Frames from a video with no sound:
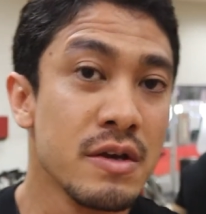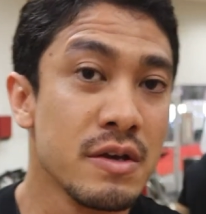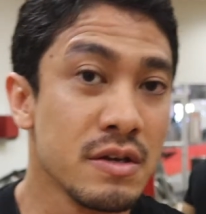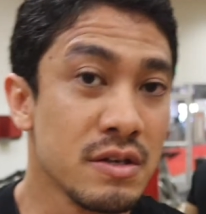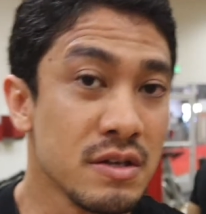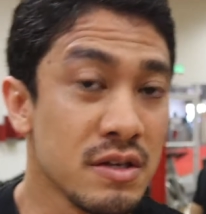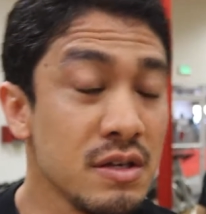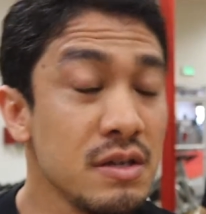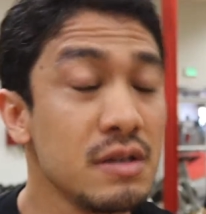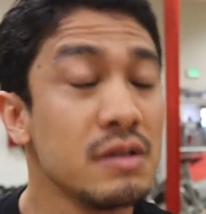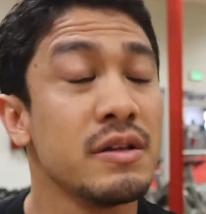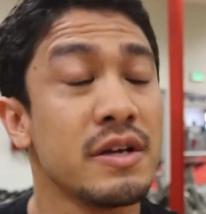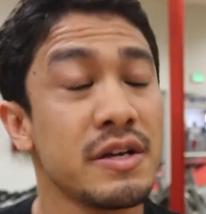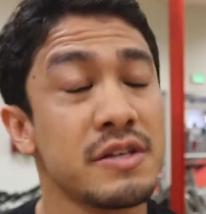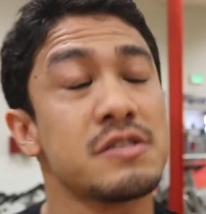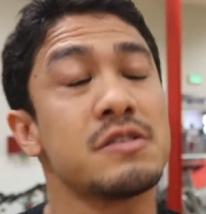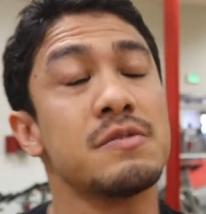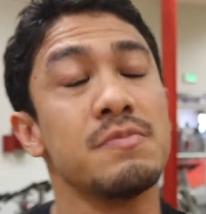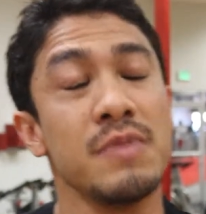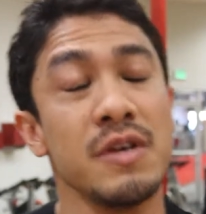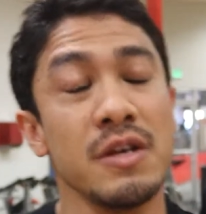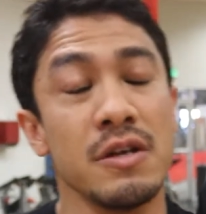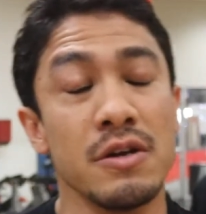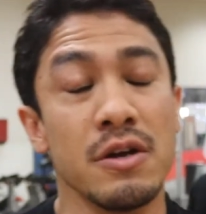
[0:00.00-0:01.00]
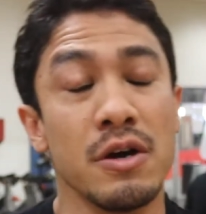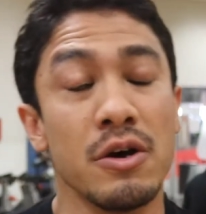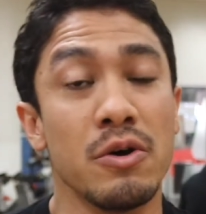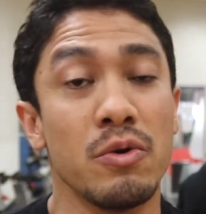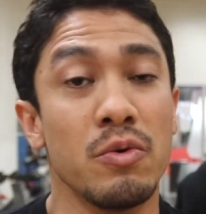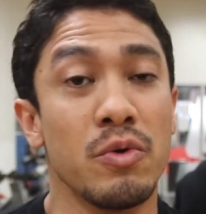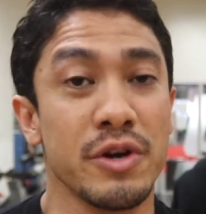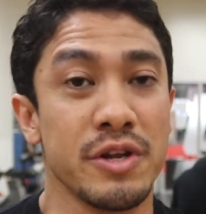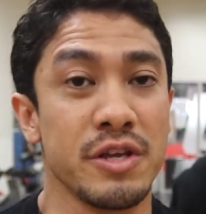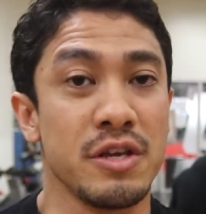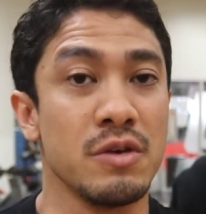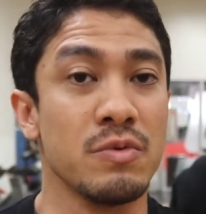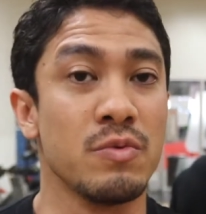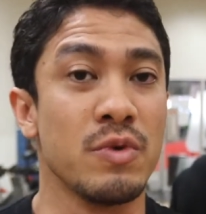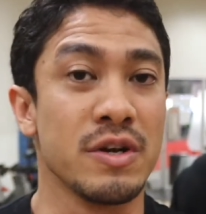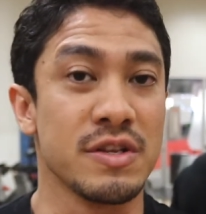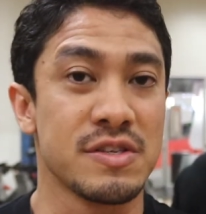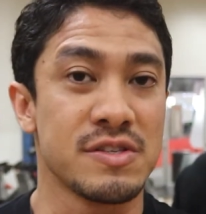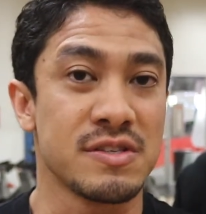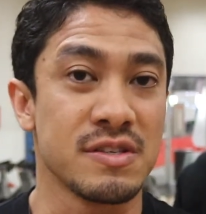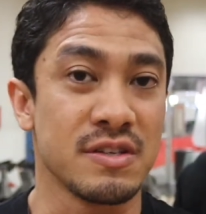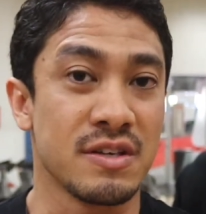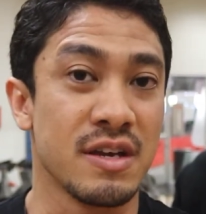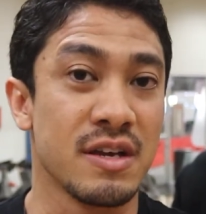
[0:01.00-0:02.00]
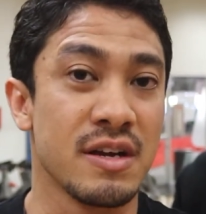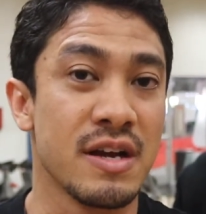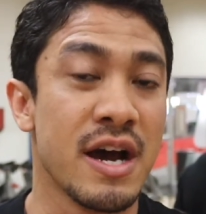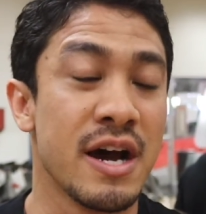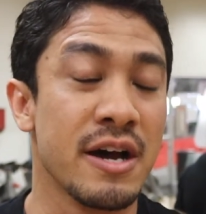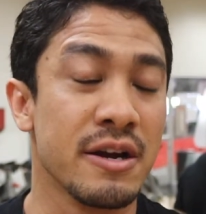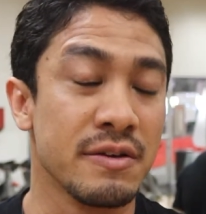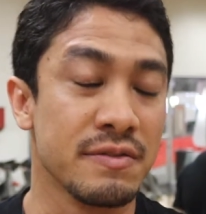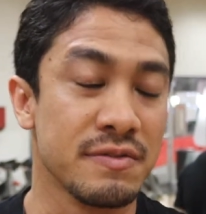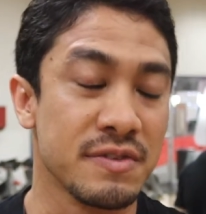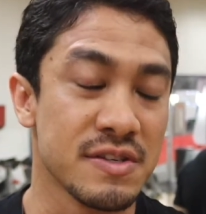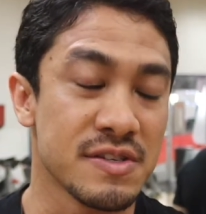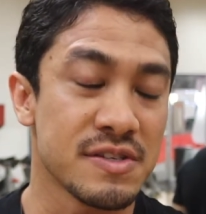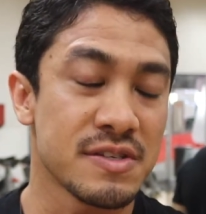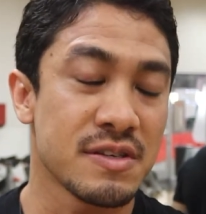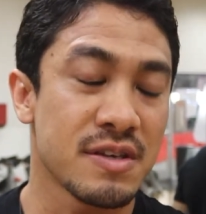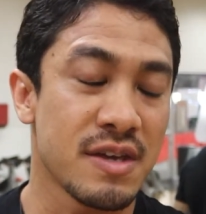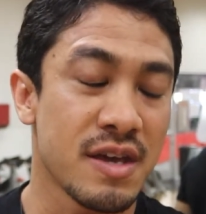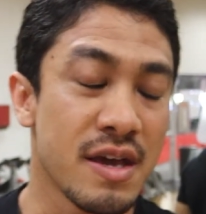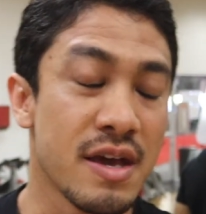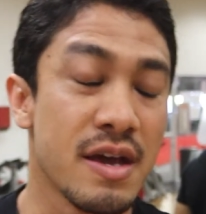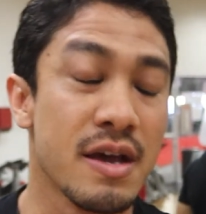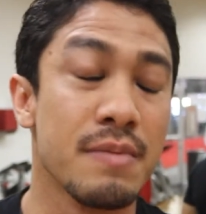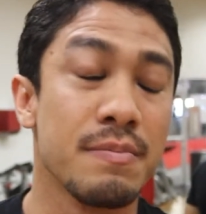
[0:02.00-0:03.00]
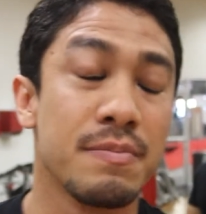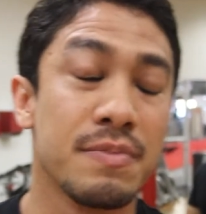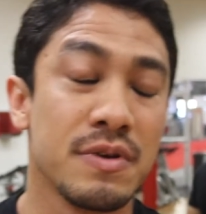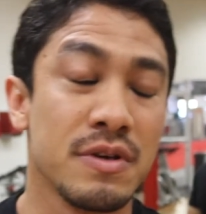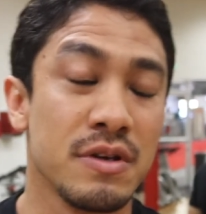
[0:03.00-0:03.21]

He lets me know what he wants to get out of this camp.